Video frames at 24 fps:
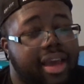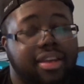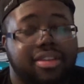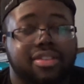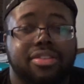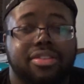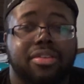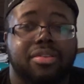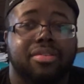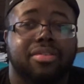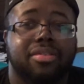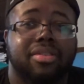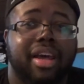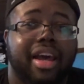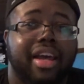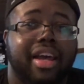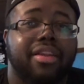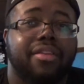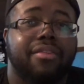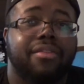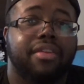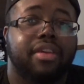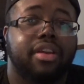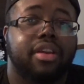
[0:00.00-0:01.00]
So
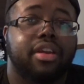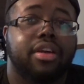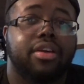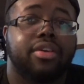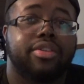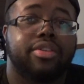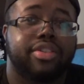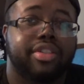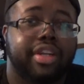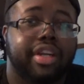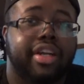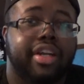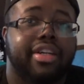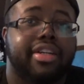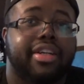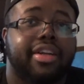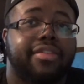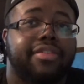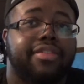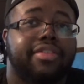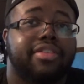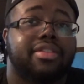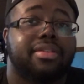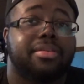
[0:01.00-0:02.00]
like the video,
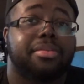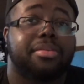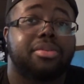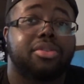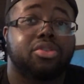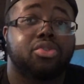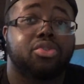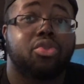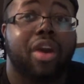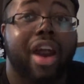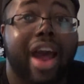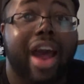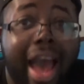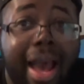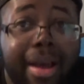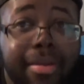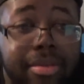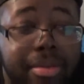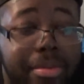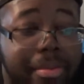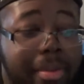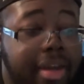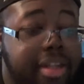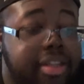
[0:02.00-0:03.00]
share,
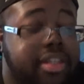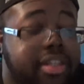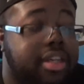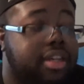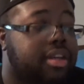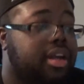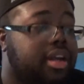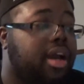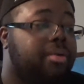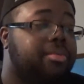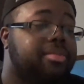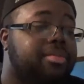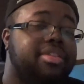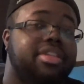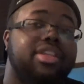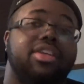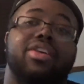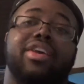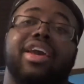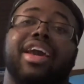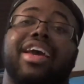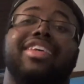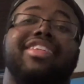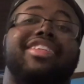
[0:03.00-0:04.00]
subscribe to my channel. I will see
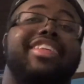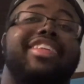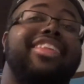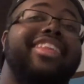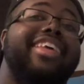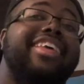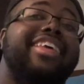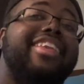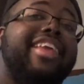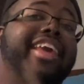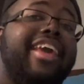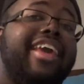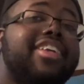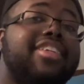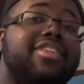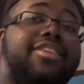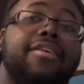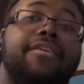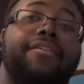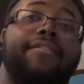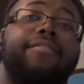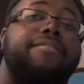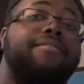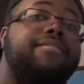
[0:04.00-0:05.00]
you guys in the next
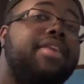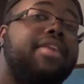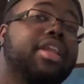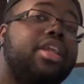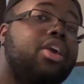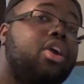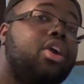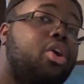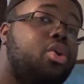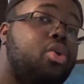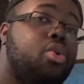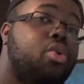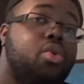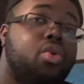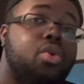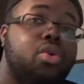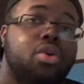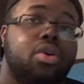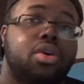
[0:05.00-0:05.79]
video.